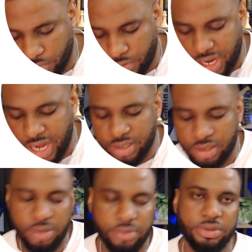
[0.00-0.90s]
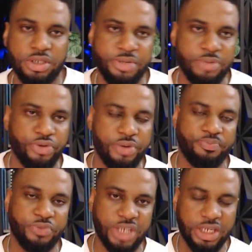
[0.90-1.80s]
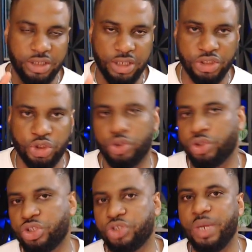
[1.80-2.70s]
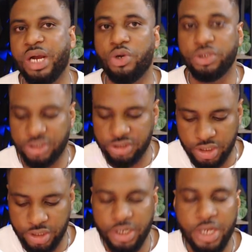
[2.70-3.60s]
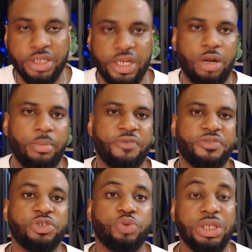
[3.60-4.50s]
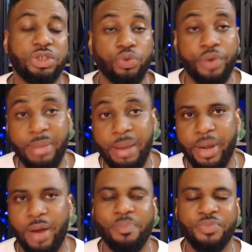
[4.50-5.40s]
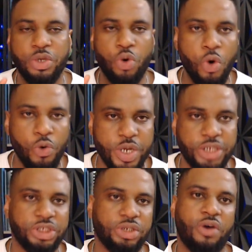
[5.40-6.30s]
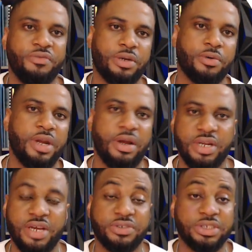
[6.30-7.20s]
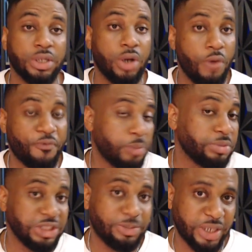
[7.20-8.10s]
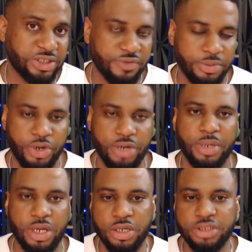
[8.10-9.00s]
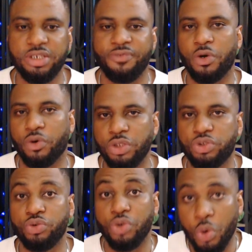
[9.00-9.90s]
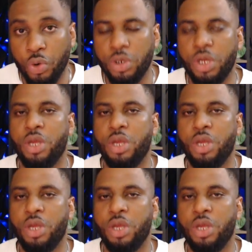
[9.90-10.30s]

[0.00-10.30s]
and the midbrain. These are the three structures we are considering. There are a number of things we need to remember. The origin of the cranial nerves from these parts of the brain, because if you're going to know